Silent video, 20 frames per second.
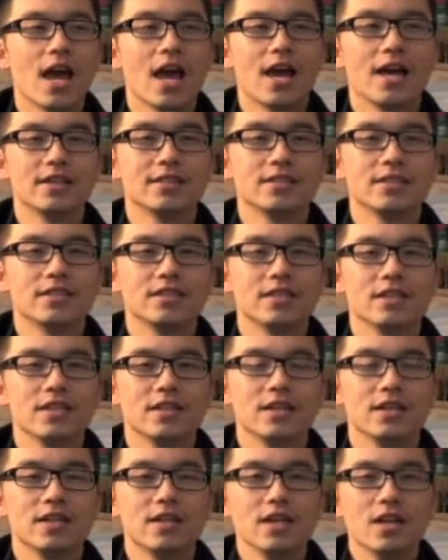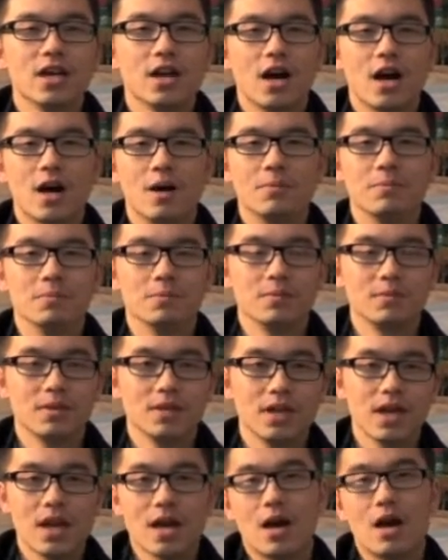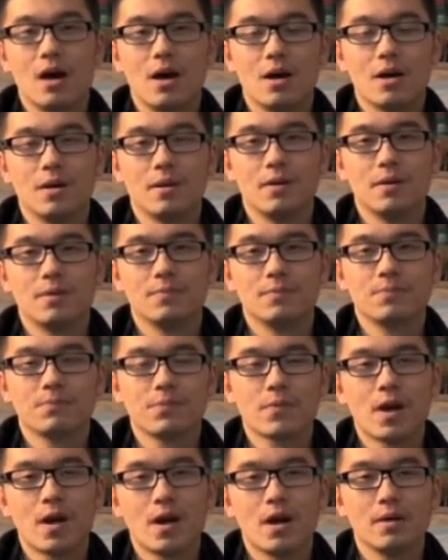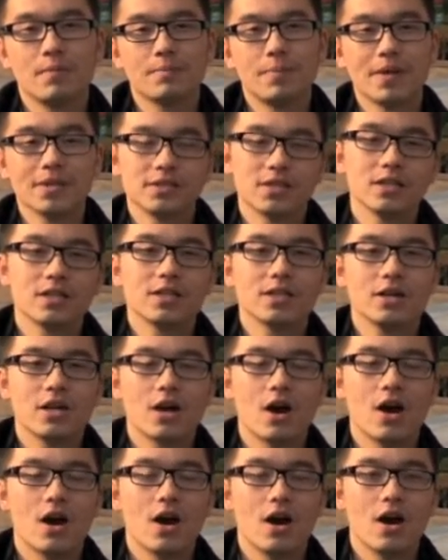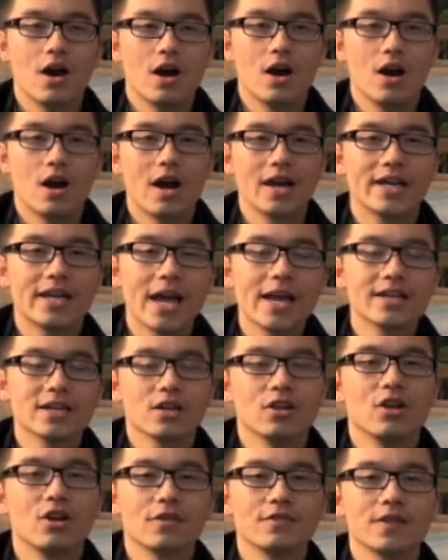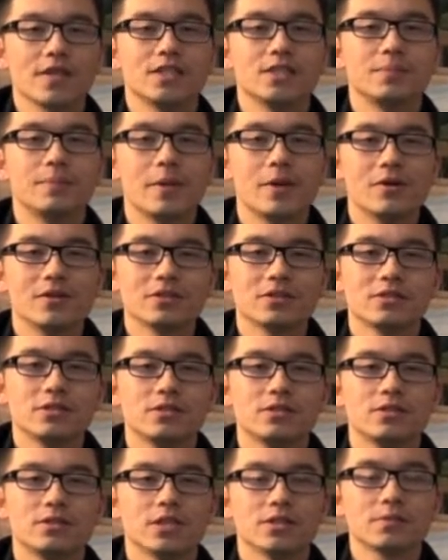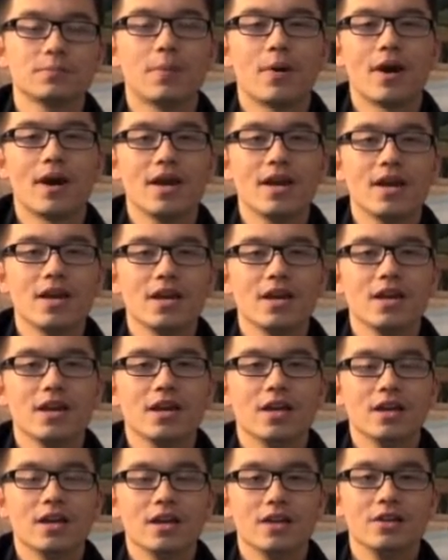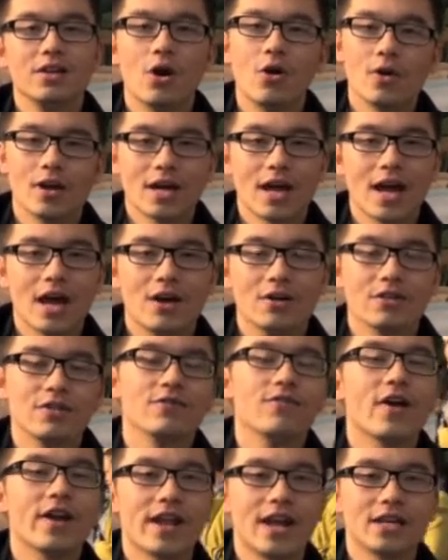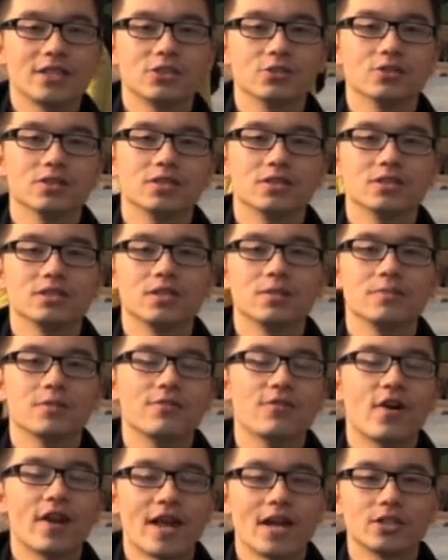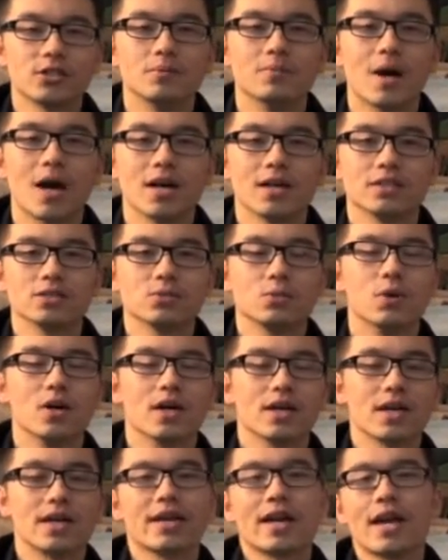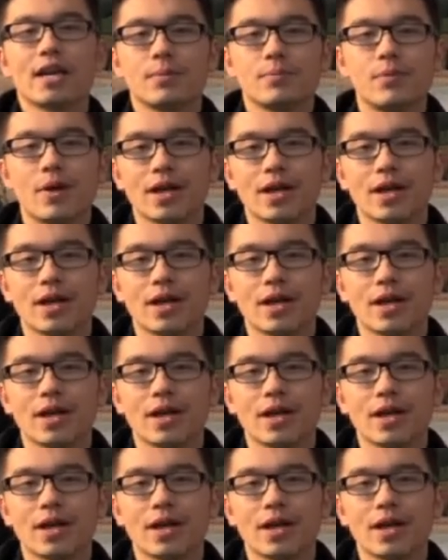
and um, yeah, basically, I gained a lot of experience just by knowing how the financial system, the financial markets work, and getting